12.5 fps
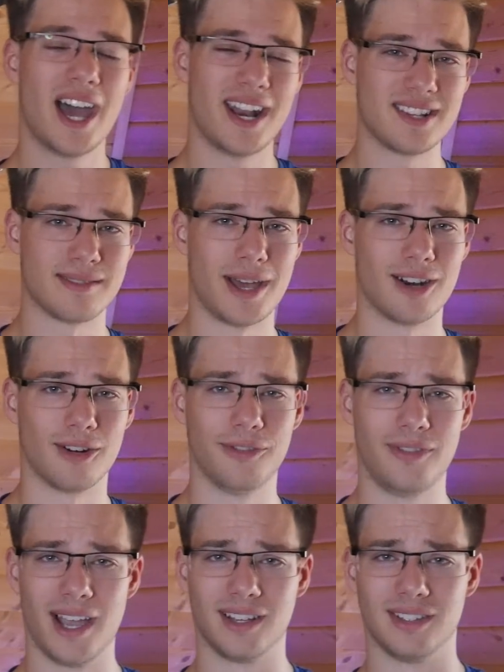And as a matter of
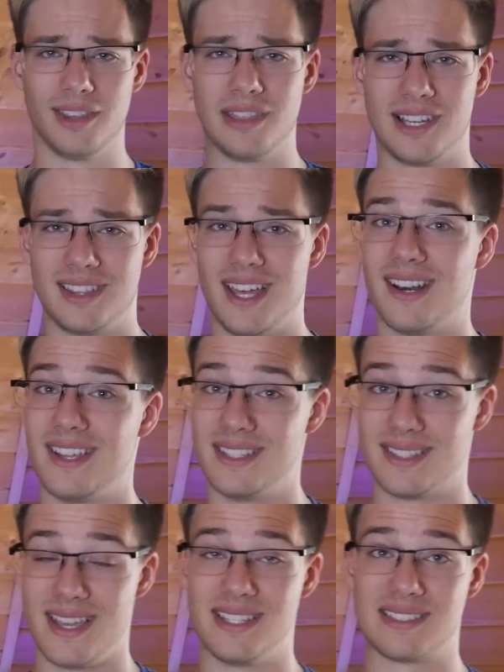fact, I think that
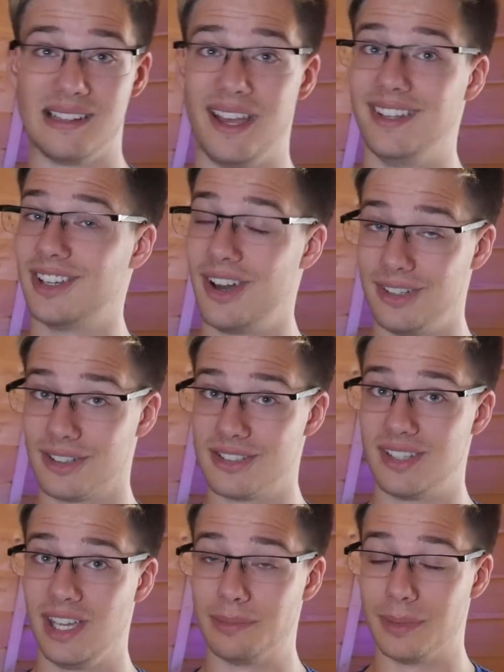is a slight
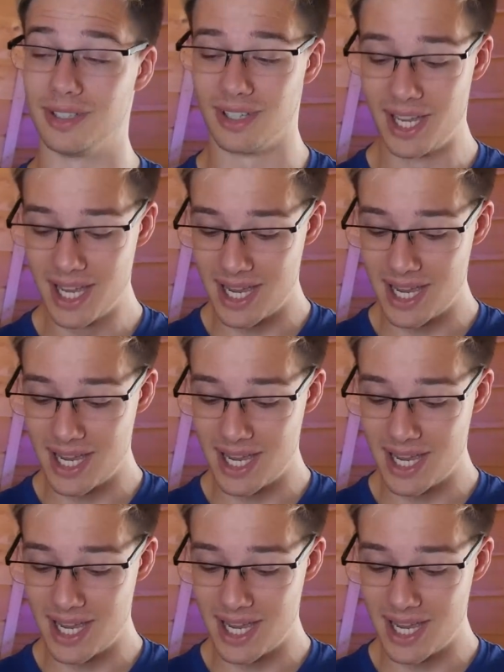understatement.